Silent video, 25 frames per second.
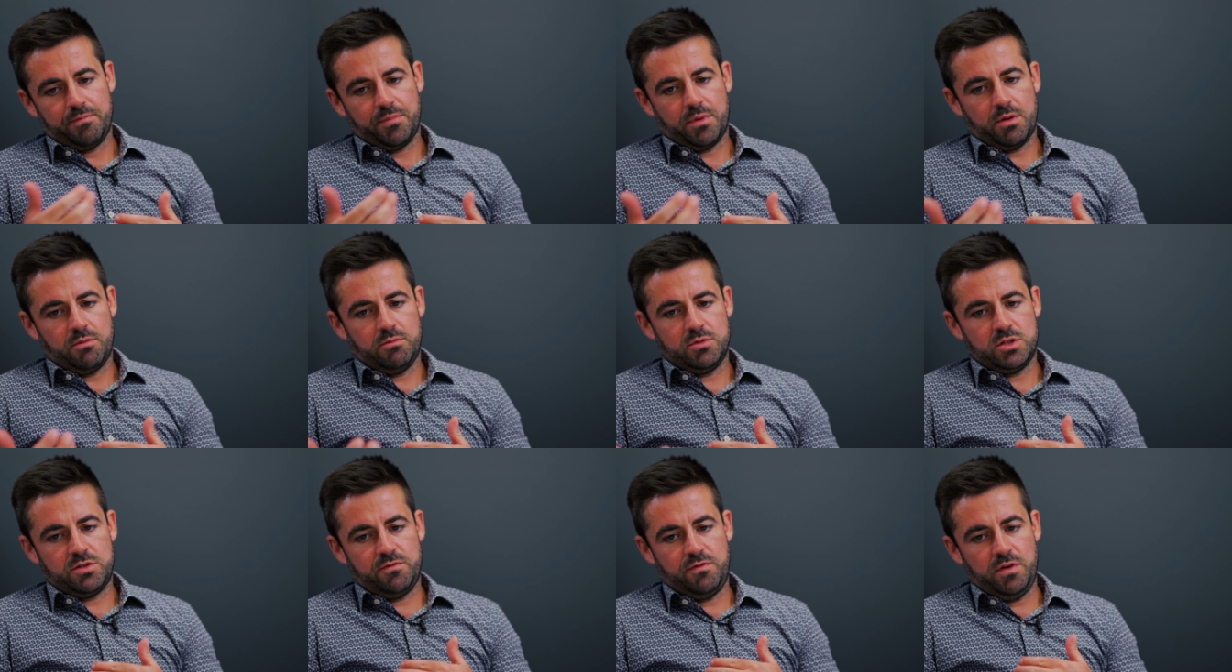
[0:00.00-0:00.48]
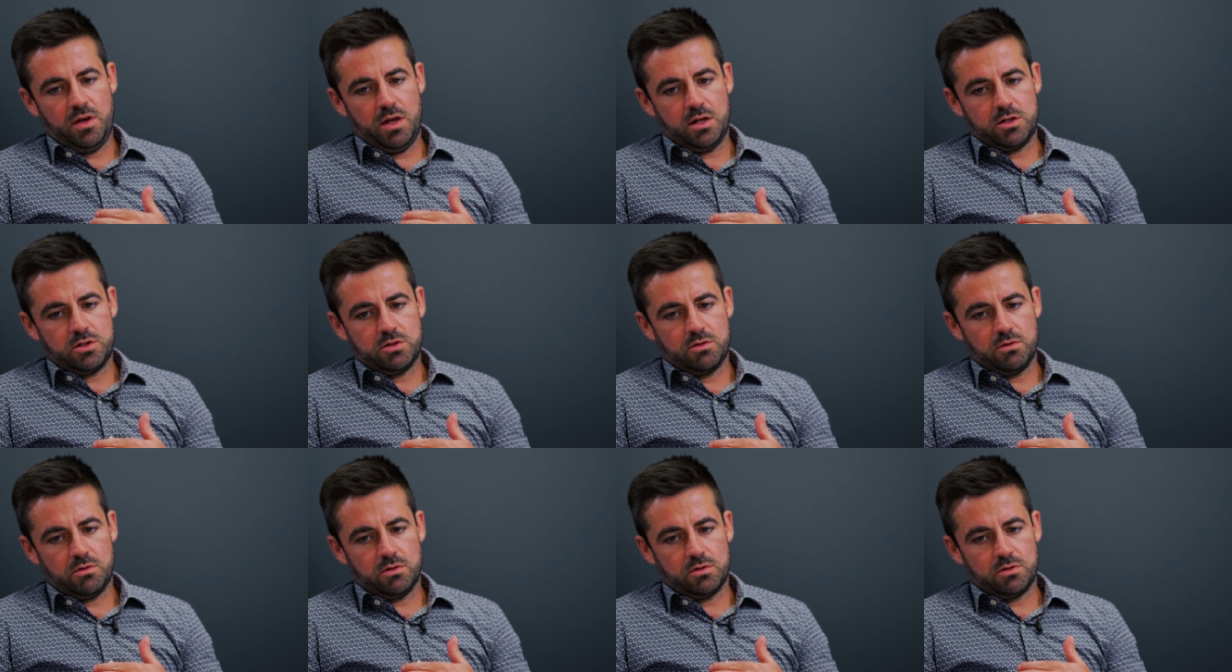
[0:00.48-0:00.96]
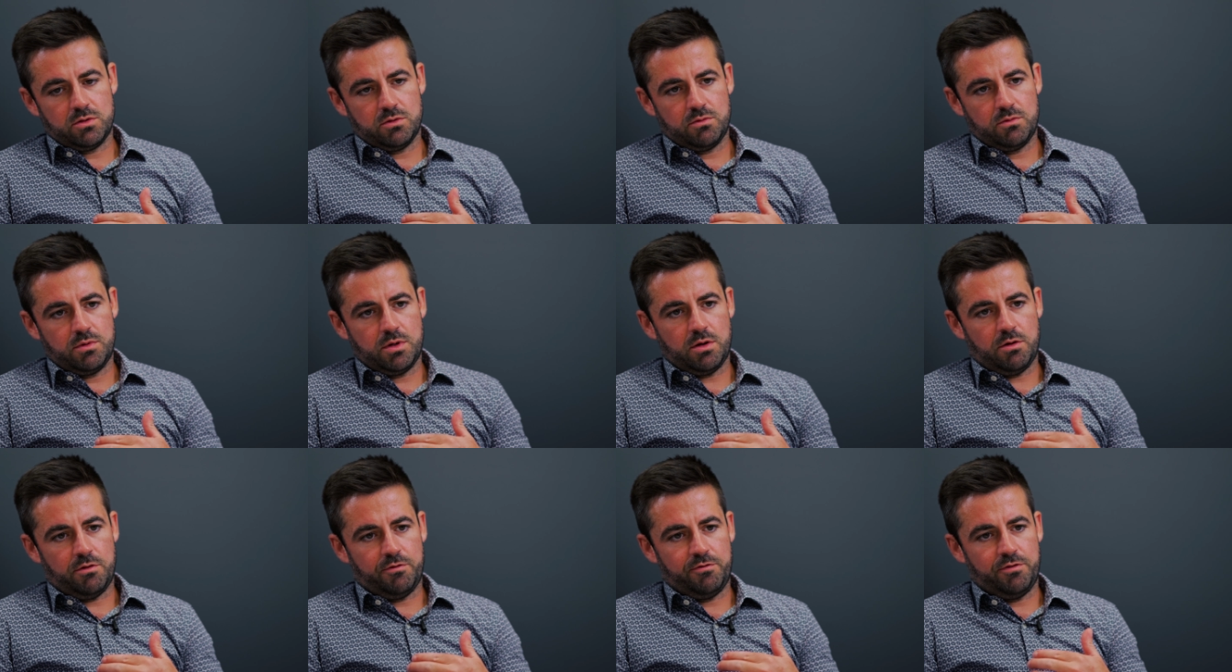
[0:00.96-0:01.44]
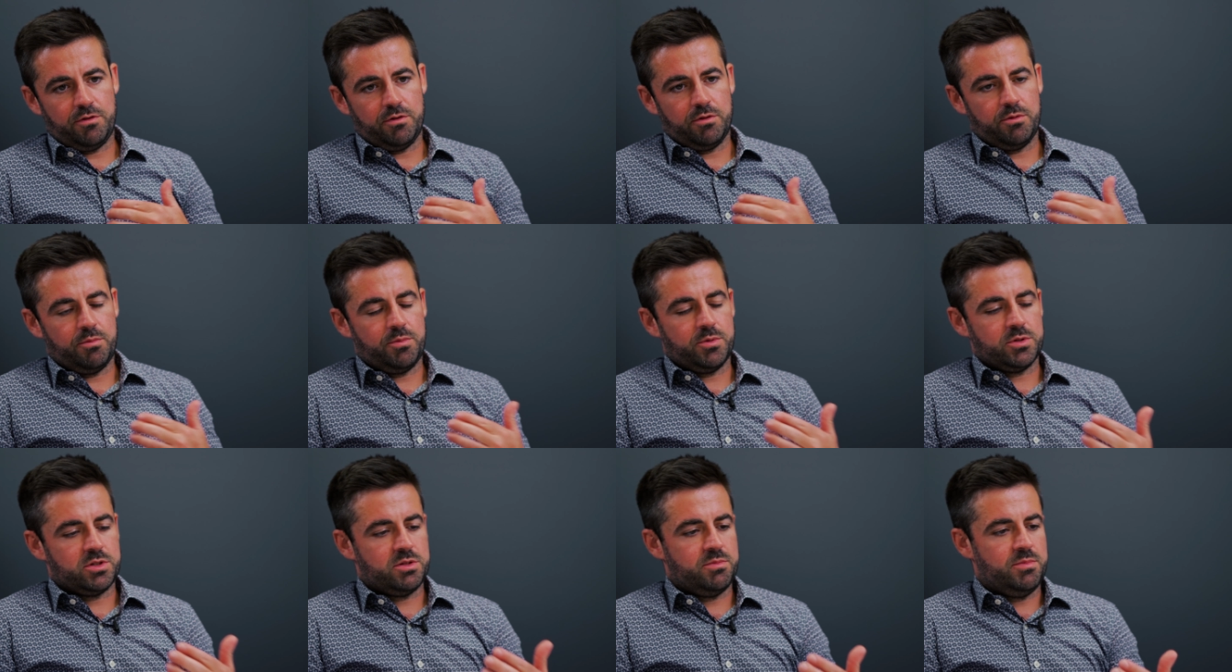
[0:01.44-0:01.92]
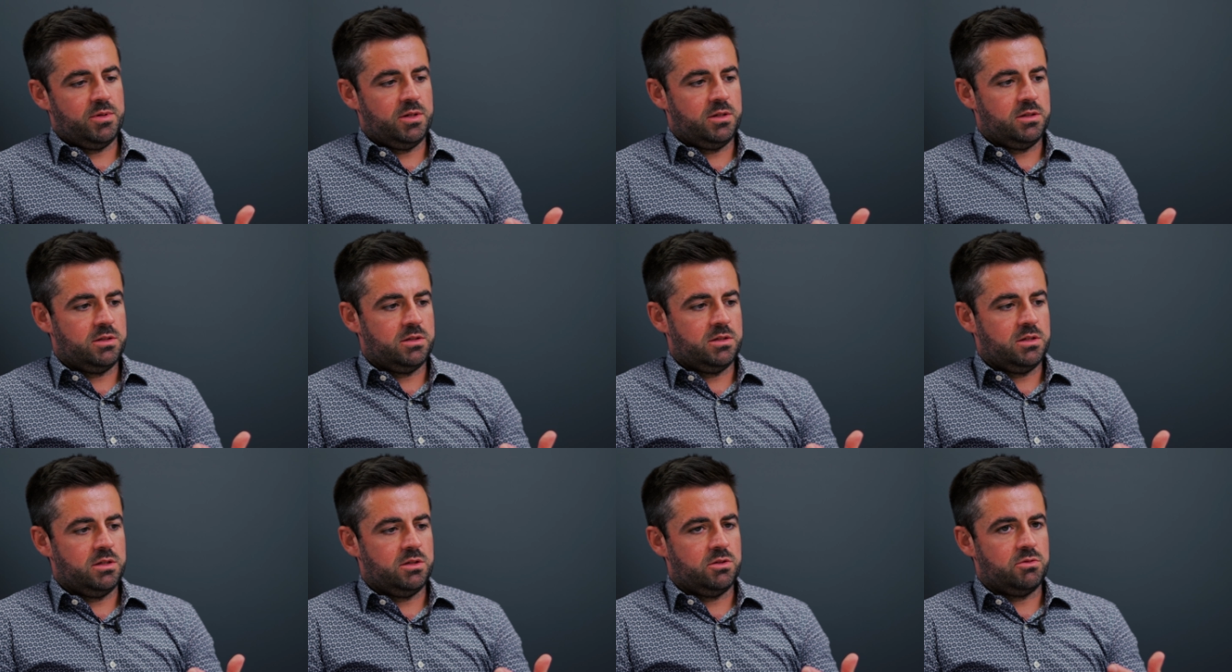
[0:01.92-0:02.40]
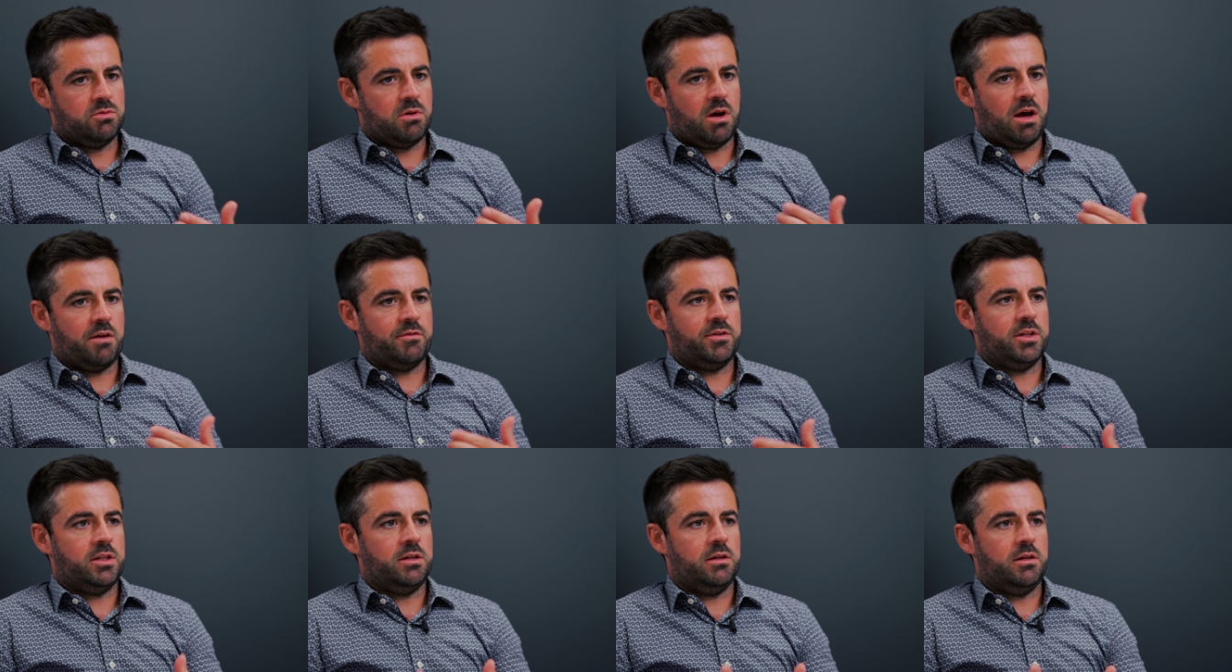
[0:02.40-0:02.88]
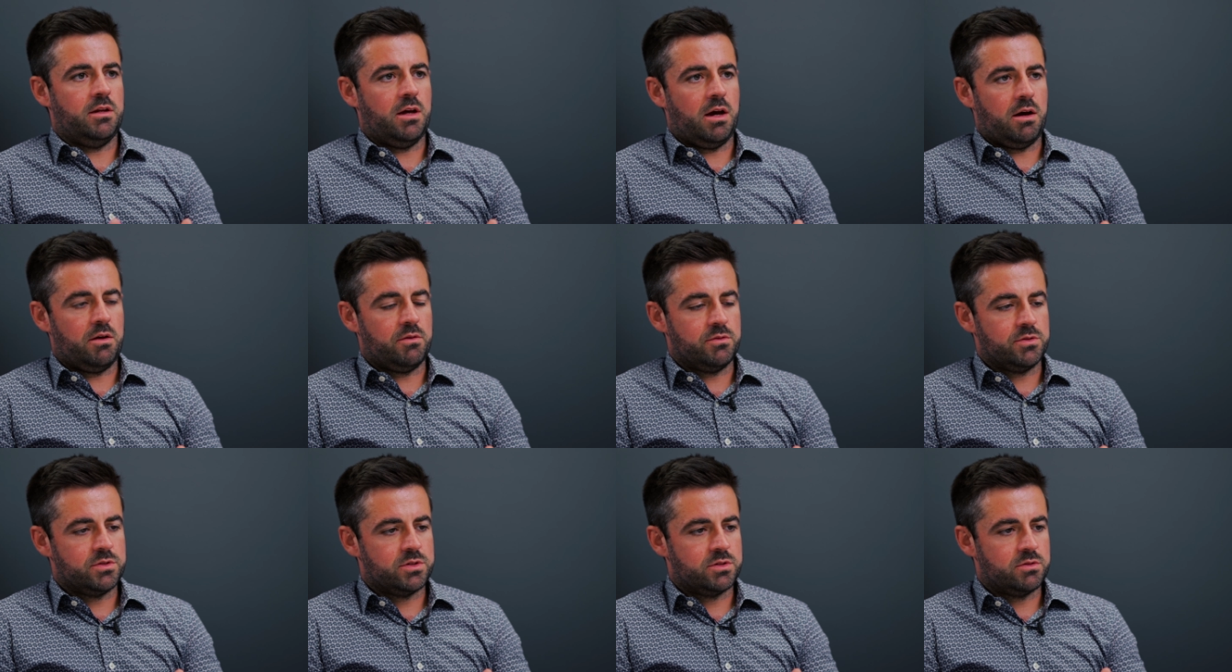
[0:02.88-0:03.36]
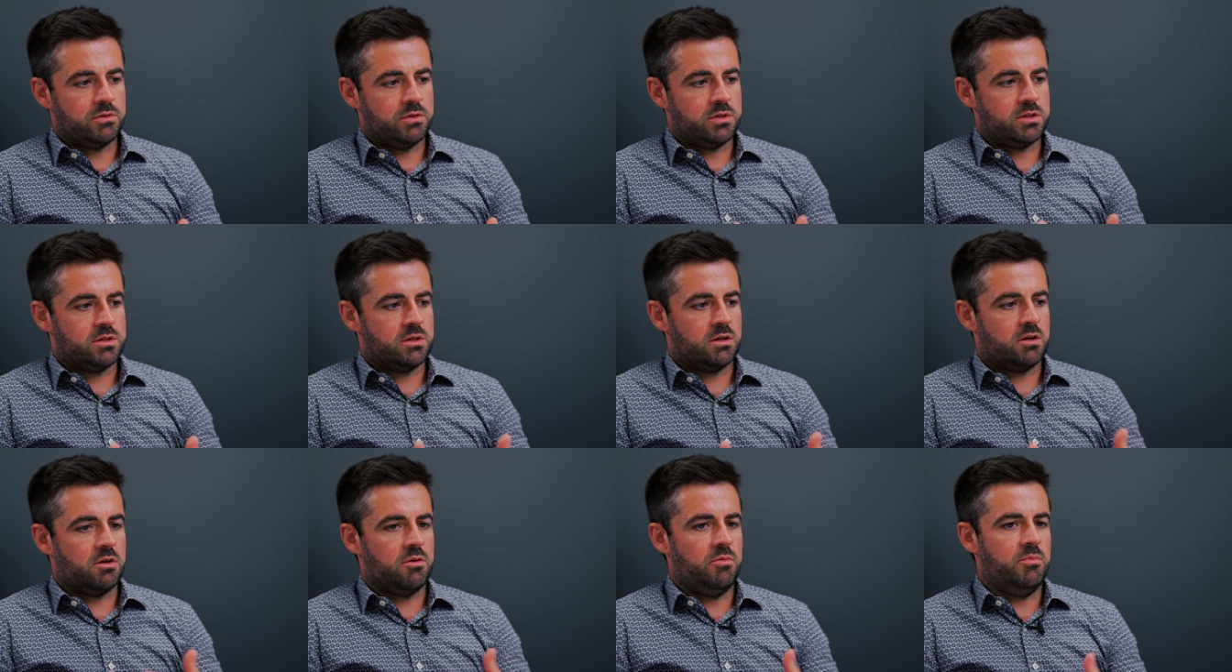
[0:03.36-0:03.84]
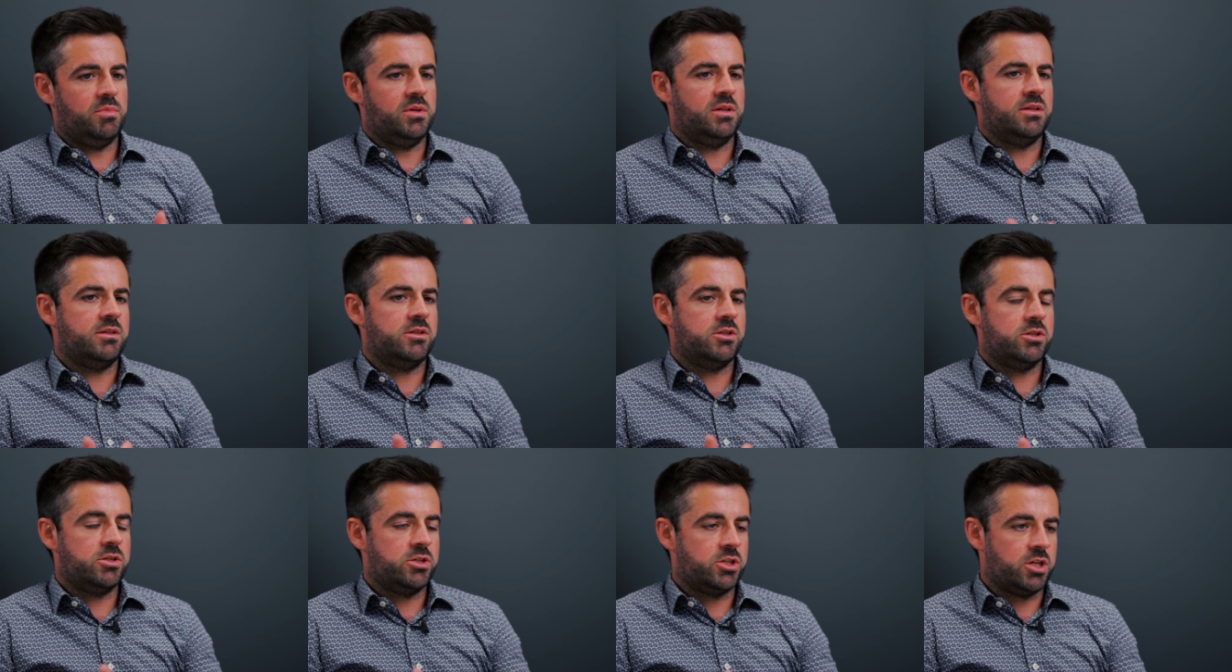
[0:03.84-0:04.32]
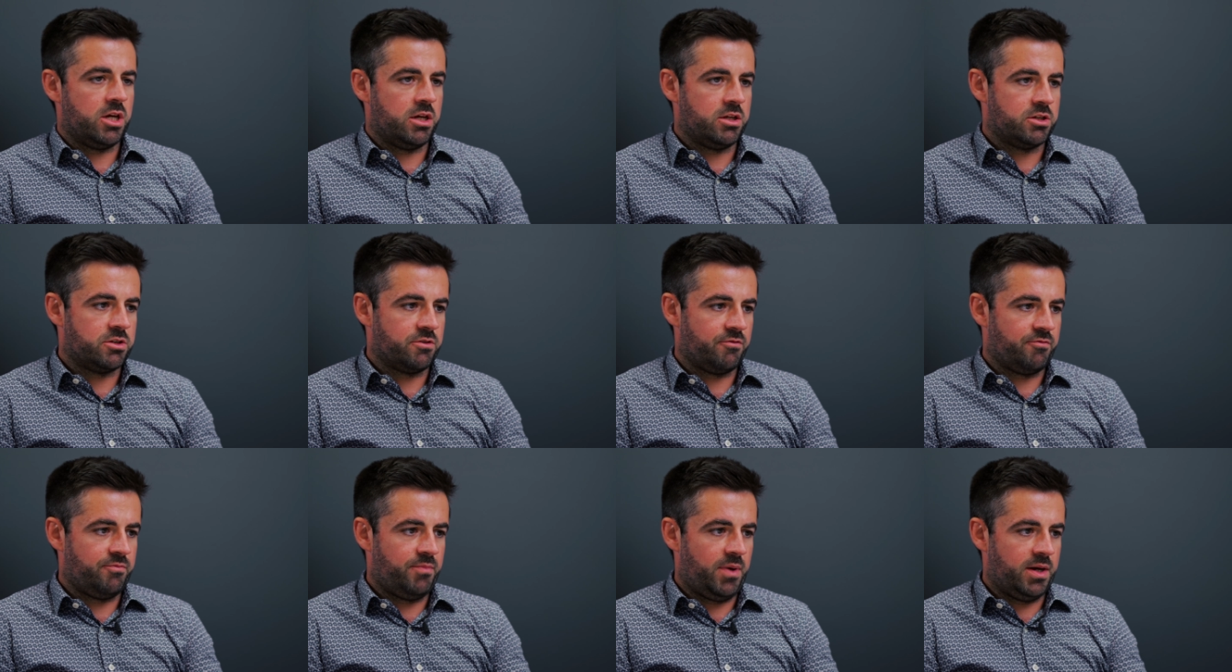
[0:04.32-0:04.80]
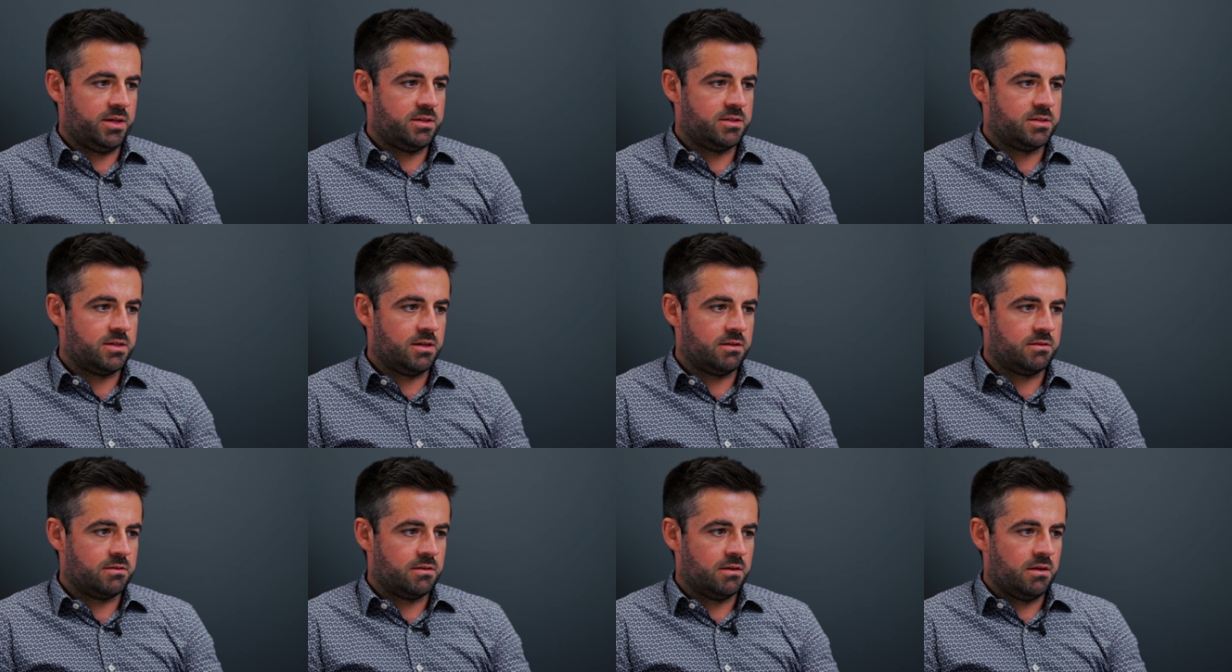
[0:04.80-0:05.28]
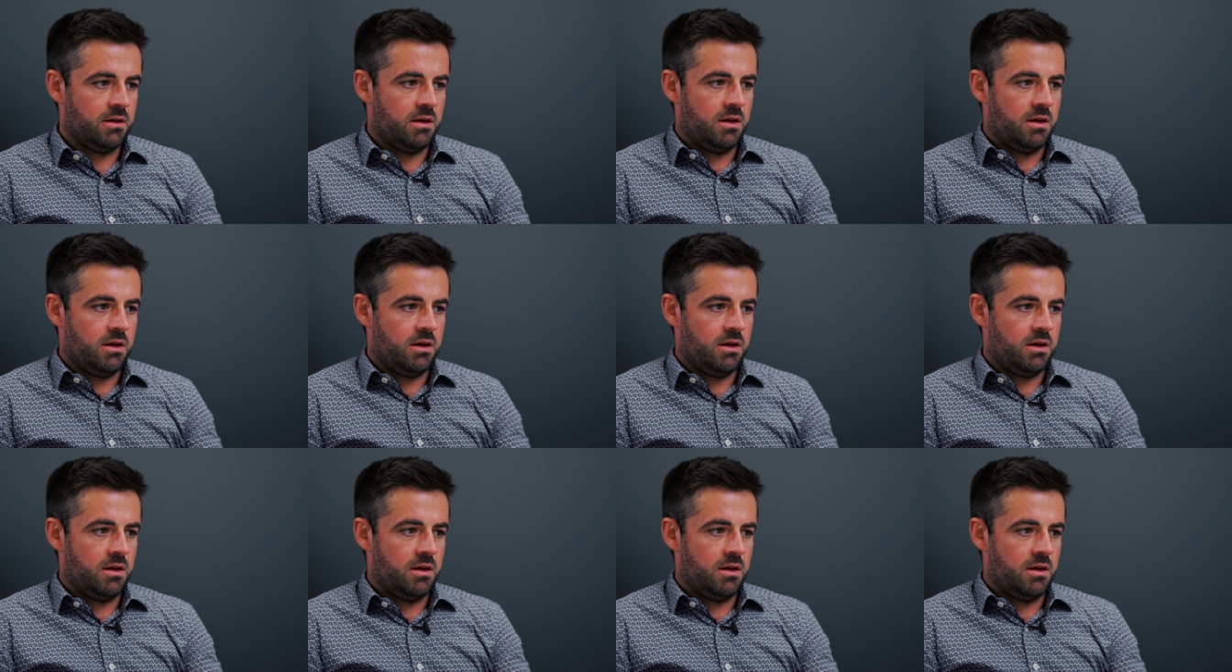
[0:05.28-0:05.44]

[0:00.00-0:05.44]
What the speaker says: With VH2O2, we offer the possibility to have it in-house, so it's a completely change of mindset,